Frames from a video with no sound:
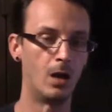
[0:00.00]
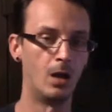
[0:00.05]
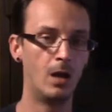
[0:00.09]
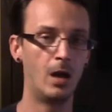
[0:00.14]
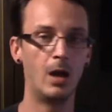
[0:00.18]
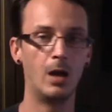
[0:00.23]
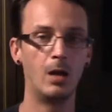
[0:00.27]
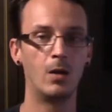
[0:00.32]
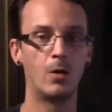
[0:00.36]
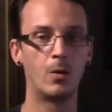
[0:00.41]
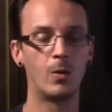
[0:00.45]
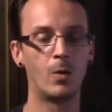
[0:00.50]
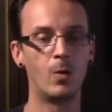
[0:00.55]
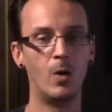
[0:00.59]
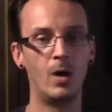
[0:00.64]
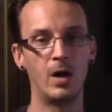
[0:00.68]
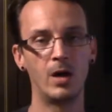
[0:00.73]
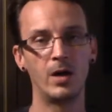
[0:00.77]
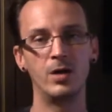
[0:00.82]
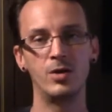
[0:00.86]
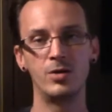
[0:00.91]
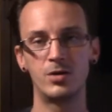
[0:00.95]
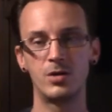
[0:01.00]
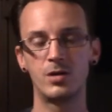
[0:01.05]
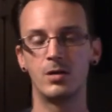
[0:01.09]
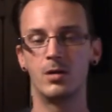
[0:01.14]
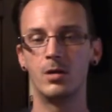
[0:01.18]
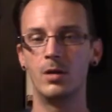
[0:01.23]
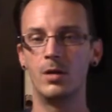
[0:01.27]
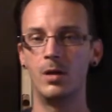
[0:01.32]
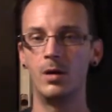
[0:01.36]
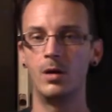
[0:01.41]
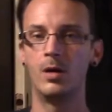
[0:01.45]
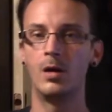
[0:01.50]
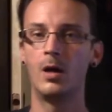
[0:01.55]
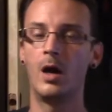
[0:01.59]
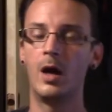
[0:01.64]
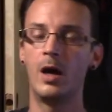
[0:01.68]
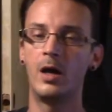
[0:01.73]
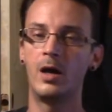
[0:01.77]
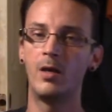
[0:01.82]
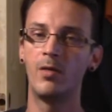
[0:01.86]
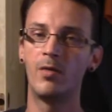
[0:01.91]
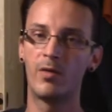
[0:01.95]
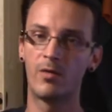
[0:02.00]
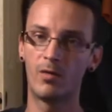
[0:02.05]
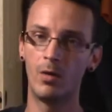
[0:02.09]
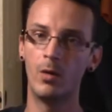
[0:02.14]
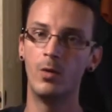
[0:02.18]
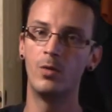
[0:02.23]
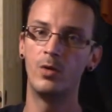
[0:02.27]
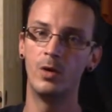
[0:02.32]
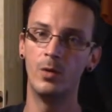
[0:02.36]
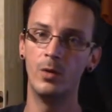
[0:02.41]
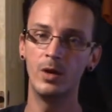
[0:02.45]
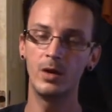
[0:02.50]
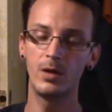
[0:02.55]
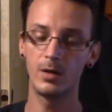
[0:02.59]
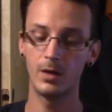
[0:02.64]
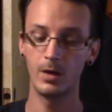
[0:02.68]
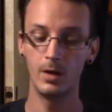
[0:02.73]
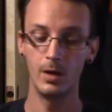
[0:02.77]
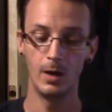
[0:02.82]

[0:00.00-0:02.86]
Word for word: a lot lower wattage than I can throw to it.